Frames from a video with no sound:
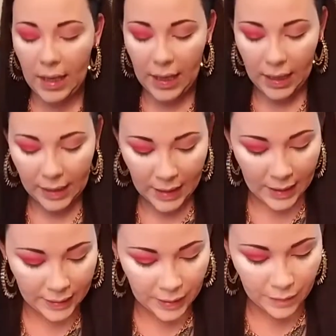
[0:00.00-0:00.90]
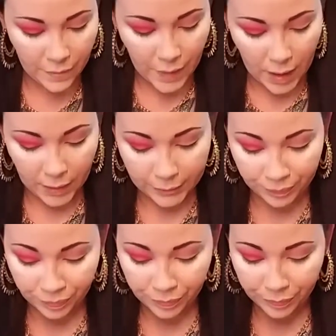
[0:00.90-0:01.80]
it kind
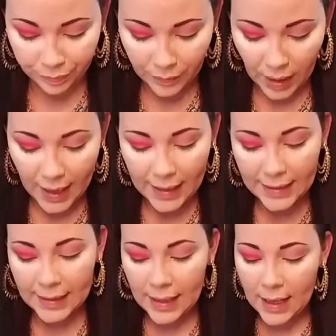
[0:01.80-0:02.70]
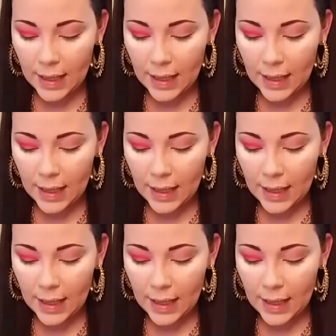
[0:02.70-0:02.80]
of has